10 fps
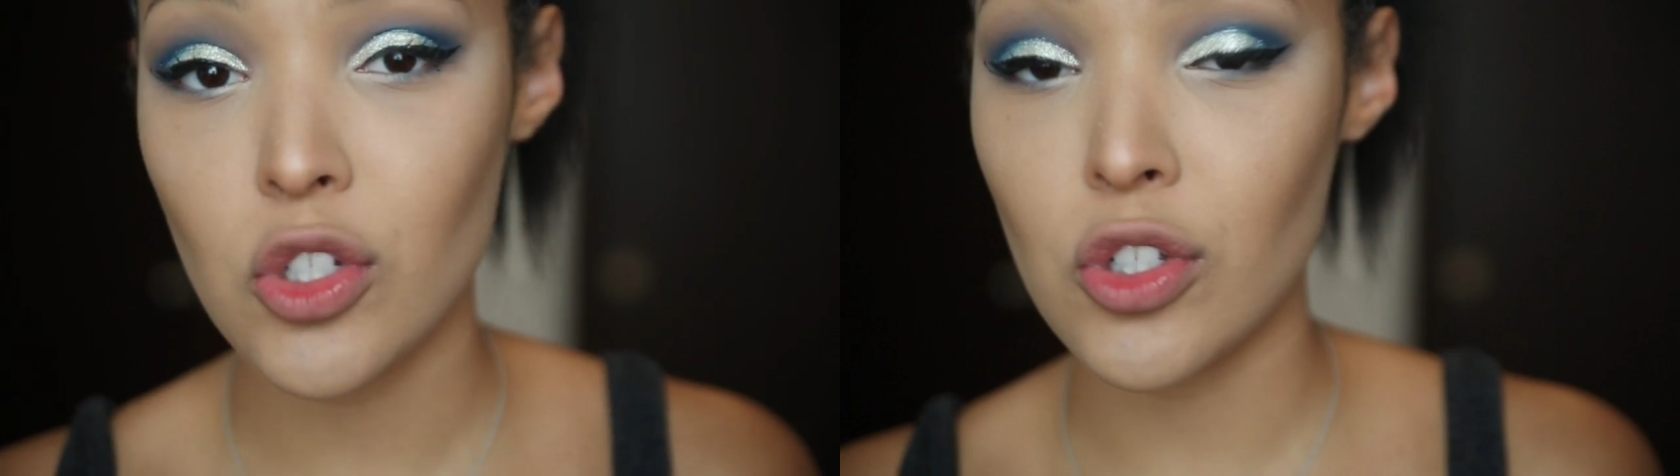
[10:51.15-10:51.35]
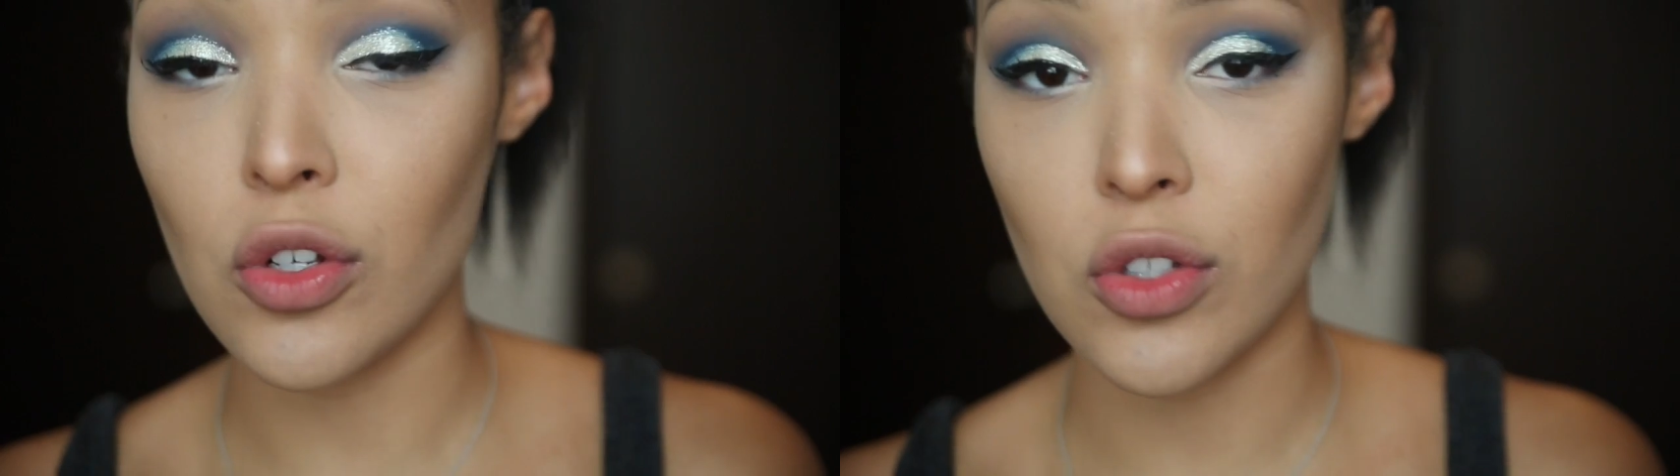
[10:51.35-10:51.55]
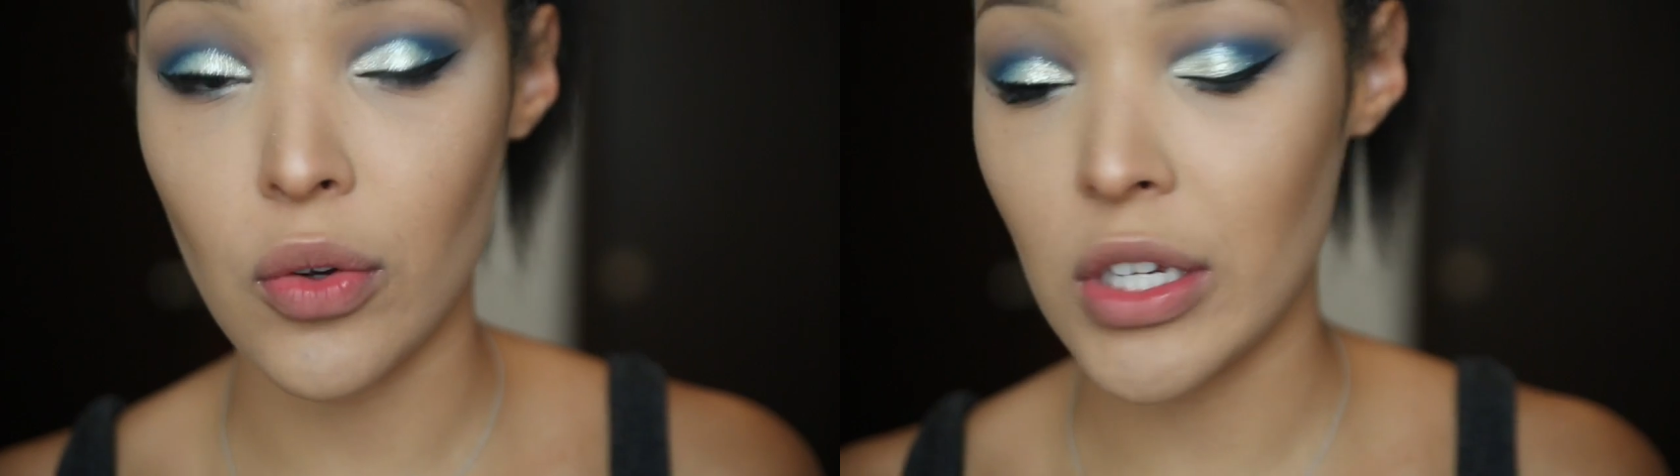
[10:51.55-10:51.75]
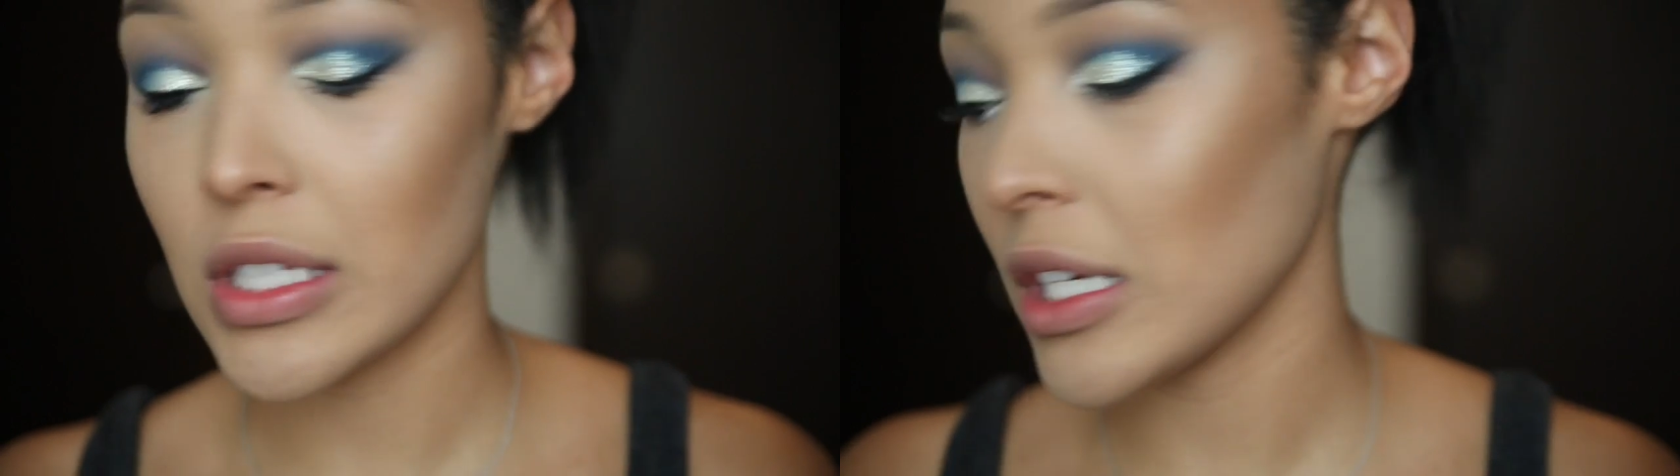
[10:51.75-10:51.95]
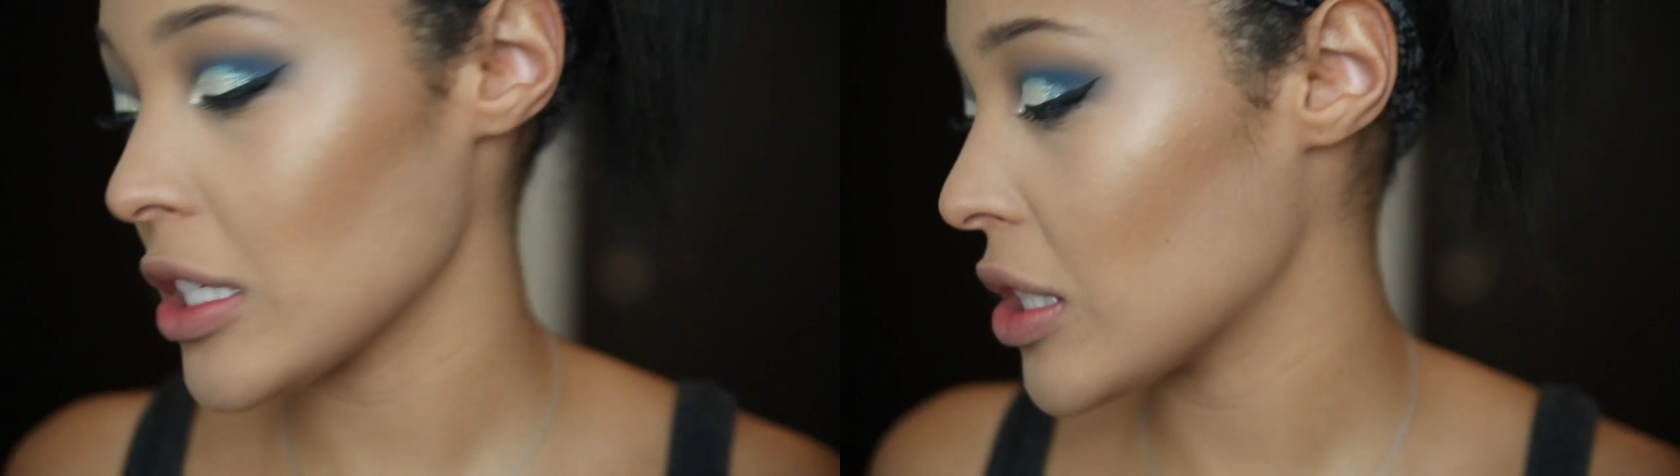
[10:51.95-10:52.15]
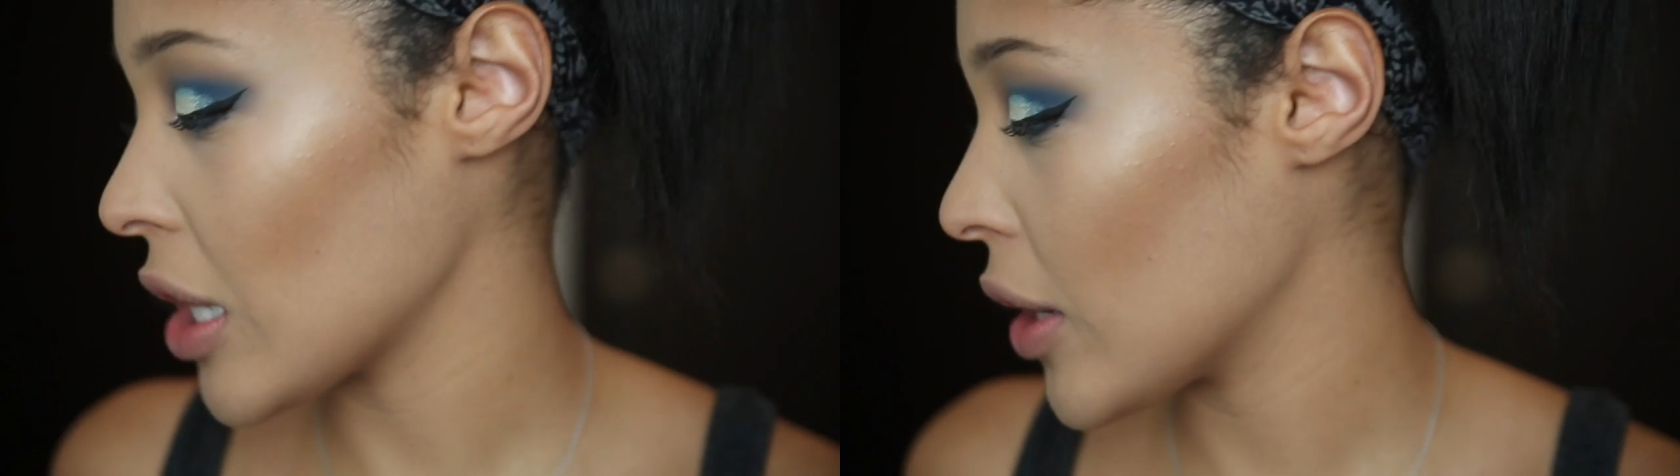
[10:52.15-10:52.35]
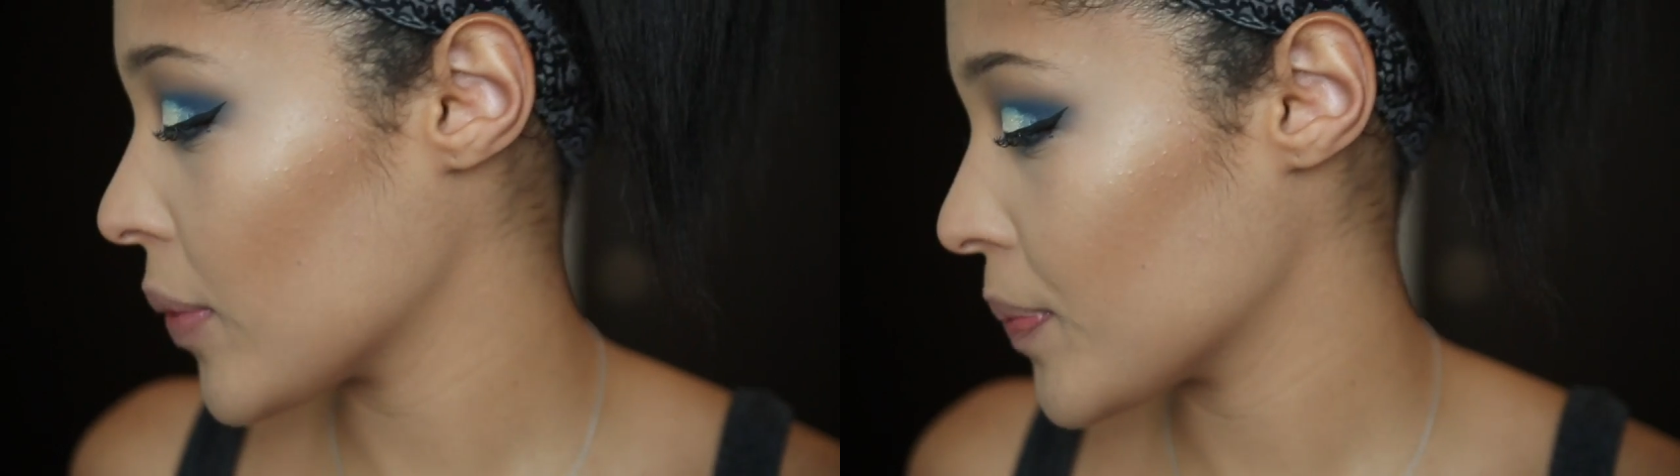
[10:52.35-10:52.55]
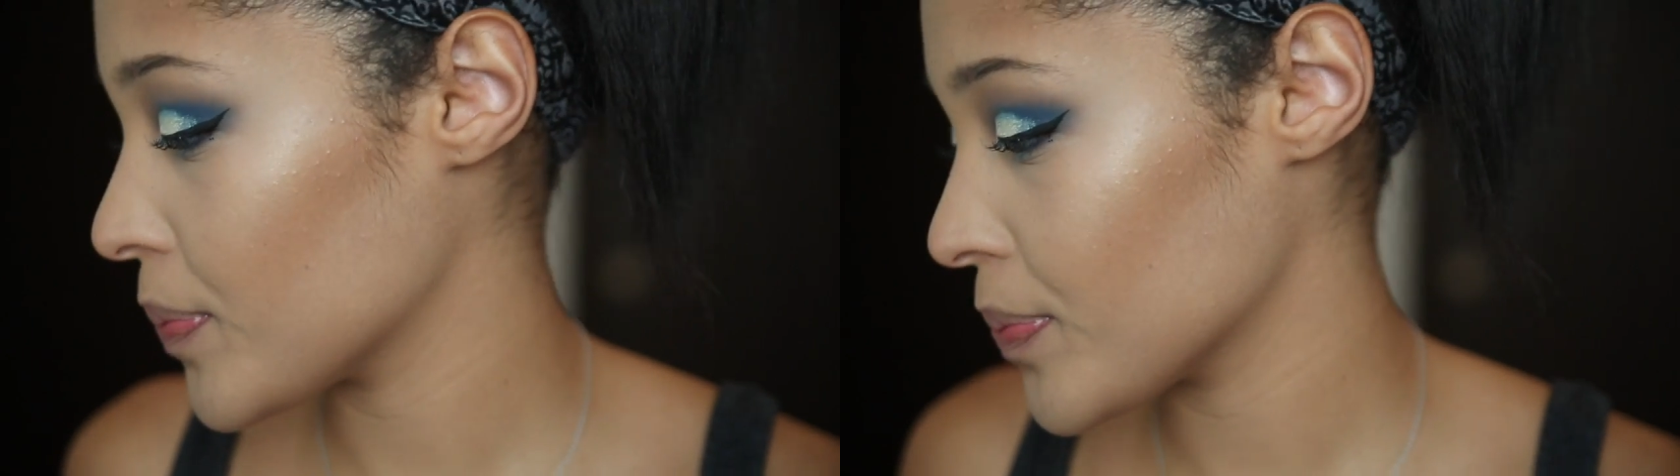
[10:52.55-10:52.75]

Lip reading: so easy. So